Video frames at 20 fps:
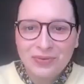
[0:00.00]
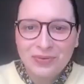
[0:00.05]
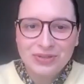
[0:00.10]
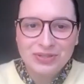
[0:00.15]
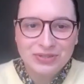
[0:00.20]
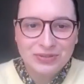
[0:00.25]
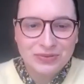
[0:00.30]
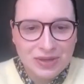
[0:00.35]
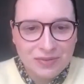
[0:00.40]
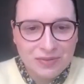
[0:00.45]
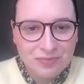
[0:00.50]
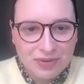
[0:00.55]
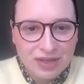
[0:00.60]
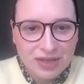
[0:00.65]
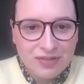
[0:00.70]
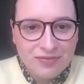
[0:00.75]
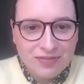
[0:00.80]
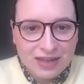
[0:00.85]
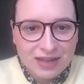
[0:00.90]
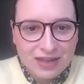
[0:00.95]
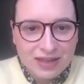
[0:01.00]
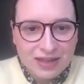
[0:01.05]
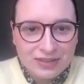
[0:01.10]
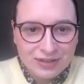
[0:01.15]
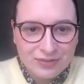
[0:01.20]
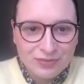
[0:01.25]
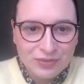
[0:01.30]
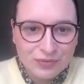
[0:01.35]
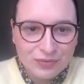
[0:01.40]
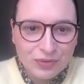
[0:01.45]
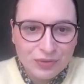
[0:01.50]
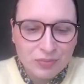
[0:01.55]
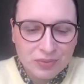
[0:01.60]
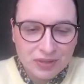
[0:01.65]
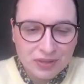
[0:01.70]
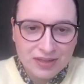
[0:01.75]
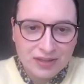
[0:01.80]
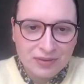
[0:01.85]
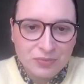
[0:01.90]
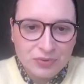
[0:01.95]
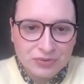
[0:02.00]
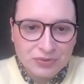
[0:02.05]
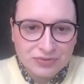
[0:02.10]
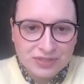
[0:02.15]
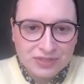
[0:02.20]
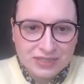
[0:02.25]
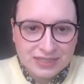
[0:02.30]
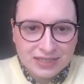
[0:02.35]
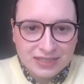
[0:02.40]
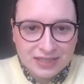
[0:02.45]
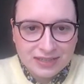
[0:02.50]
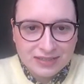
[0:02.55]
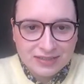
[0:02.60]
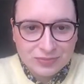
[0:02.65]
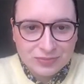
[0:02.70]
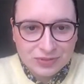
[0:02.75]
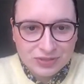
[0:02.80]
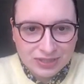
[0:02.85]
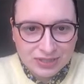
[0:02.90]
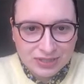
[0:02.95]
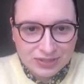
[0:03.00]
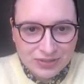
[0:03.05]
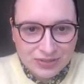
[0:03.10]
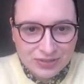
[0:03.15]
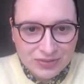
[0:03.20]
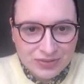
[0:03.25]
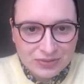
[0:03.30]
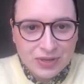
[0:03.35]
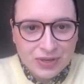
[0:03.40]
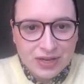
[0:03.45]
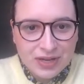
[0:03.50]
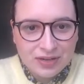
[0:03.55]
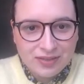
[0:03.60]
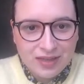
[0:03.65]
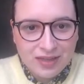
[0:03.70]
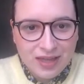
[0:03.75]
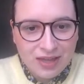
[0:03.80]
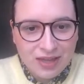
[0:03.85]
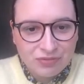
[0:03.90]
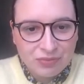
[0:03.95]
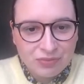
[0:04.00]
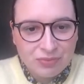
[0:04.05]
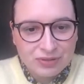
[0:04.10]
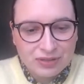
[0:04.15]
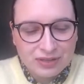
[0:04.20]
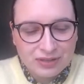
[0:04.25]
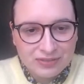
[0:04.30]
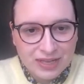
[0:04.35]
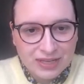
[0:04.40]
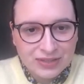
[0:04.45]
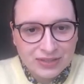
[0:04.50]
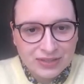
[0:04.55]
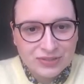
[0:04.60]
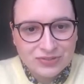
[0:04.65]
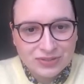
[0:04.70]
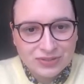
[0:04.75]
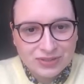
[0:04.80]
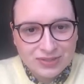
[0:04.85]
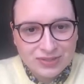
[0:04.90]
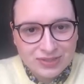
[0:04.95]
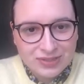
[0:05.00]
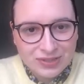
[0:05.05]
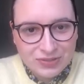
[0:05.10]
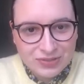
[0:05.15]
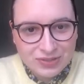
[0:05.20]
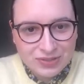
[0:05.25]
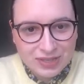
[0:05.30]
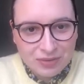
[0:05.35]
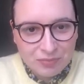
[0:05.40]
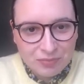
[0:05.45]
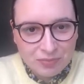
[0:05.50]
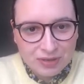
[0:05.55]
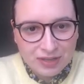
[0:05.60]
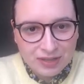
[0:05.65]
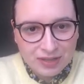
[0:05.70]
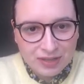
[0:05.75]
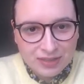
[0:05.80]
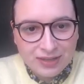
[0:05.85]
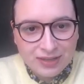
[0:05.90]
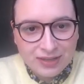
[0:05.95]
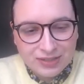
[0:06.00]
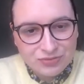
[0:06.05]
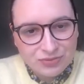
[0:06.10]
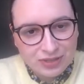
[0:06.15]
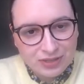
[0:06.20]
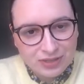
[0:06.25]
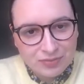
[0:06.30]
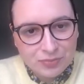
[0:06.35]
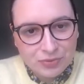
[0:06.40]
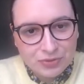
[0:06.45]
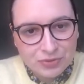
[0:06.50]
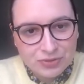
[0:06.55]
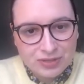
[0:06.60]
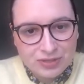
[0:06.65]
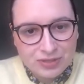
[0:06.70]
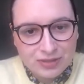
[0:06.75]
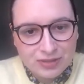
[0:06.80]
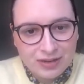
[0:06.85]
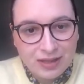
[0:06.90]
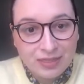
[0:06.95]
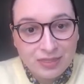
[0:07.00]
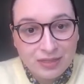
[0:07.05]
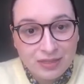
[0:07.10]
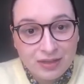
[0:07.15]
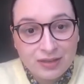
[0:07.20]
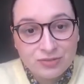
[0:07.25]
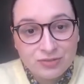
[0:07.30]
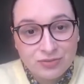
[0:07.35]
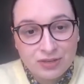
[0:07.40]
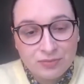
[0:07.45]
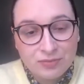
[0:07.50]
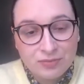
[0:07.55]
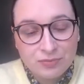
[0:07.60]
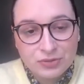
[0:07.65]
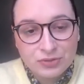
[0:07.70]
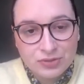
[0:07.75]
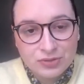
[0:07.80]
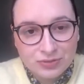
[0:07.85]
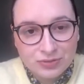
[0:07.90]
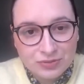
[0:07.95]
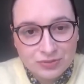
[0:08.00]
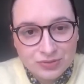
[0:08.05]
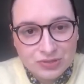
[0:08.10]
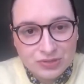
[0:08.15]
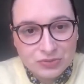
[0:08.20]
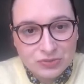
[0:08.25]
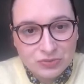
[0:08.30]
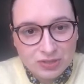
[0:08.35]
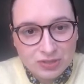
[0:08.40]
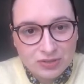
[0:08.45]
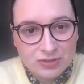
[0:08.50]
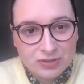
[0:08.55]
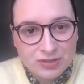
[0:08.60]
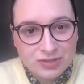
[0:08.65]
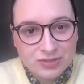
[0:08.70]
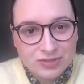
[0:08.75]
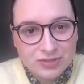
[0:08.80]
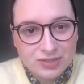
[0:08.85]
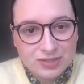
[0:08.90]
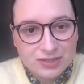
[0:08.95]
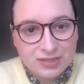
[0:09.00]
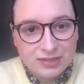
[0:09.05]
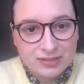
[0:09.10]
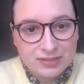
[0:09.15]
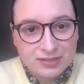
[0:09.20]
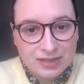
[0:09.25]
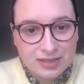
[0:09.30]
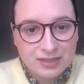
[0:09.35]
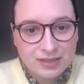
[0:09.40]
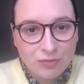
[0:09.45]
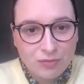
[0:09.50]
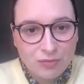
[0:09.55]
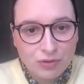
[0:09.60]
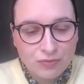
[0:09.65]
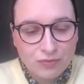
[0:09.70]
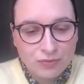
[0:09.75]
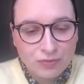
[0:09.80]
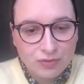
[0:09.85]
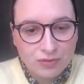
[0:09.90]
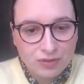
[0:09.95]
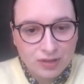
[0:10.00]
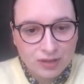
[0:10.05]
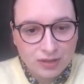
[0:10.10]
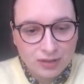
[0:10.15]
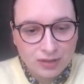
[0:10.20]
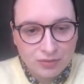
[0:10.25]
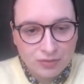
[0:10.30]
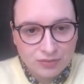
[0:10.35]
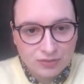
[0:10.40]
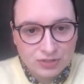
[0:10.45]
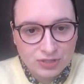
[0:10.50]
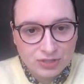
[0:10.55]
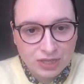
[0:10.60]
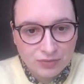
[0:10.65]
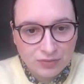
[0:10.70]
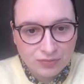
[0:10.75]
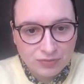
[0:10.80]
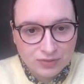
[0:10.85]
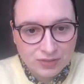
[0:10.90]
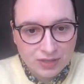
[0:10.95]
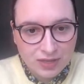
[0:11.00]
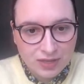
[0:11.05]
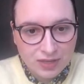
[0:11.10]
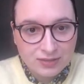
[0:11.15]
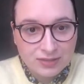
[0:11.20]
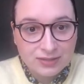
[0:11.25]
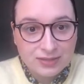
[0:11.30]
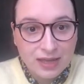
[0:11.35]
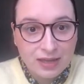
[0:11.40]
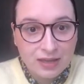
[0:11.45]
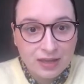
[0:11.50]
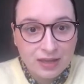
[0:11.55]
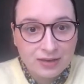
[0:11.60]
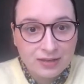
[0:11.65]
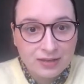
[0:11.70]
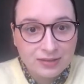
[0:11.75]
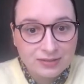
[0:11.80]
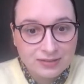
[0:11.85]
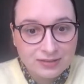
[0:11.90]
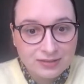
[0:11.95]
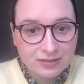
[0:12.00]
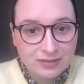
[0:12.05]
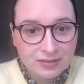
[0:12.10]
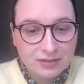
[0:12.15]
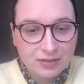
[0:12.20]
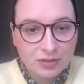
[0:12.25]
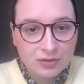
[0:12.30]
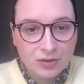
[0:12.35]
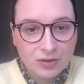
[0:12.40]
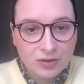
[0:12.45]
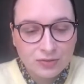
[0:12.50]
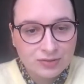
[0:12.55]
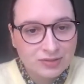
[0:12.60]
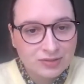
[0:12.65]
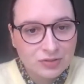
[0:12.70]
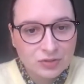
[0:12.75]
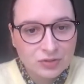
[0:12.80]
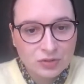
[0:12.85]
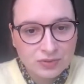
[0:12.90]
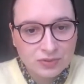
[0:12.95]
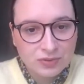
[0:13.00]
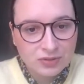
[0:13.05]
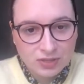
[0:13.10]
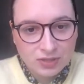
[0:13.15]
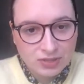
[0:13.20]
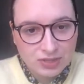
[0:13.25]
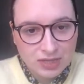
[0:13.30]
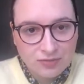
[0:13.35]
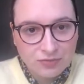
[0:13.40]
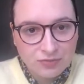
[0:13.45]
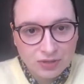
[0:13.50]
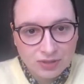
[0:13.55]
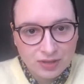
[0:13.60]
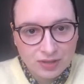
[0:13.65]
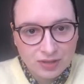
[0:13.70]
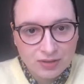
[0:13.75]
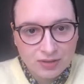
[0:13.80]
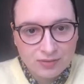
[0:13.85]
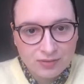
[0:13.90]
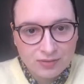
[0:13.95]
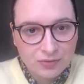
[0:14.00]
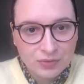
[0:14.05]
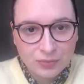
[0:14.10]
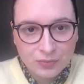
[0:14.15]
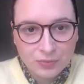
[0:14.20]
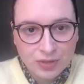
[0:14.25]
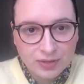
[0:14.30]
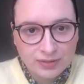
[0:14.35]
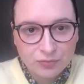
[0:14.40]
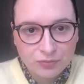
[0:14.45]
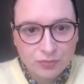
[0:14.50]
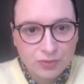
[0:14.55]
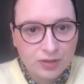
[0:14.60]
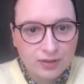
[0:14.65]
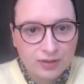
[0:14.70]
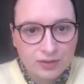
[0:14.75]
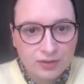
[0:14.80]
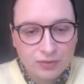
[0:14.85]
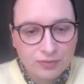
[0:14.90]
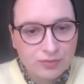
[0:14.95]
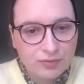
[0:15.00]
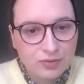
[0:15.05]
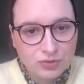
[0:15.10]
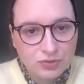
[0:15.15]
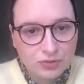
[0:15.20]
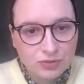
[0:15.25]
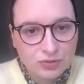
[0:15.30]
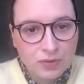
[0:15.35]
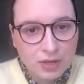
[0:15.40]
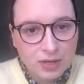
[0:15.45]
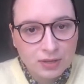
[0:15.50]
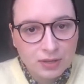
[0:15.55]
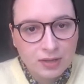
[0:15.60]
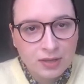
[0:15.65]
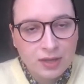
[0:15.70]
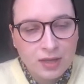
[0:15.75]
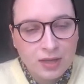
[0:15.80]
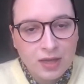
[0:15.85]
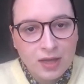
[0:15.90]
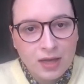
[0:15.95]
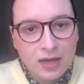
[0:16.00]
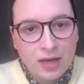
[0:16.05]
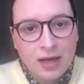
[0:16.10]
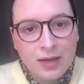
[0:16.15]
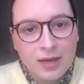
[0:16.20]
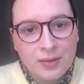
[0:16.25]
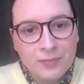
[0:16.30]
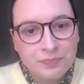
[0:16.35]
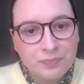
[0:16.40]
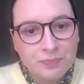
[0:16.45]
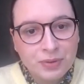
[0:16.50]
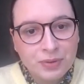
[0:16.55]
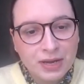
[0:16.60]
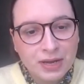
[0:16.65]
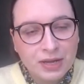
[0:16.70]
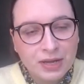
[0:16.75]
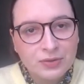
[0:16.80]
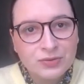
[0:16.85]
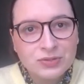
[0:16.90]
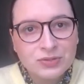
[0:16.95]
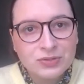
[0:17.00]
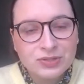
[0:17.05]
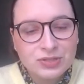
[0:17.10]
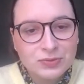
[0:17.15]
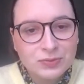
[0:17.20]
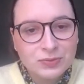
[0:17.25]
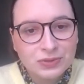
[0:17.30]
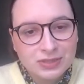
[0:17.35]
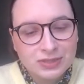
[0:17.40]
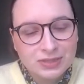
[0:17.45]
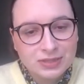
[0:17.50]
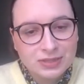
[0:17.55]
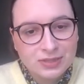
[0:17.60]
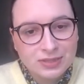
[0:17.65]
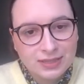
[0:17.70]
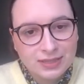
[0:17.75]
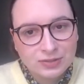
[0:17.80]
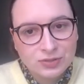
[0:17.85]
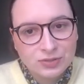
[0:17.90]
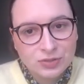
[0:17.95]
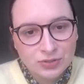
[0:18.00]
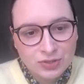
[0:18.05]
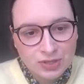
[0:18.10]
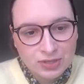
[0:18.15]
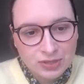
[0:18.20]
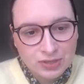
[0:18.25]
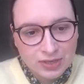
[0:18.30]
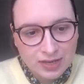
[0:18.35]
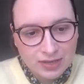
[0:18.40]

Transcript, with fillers: we do it but if anything we've all become more resilient which i know is a word that everybody in the industry is using but i think it's really important and i think it's really important also to acknowledge the success that we've all kind of achieved to date and it's you know supercharged everything around the world of work and the future of work um, but i also just wanted to touch on it uh,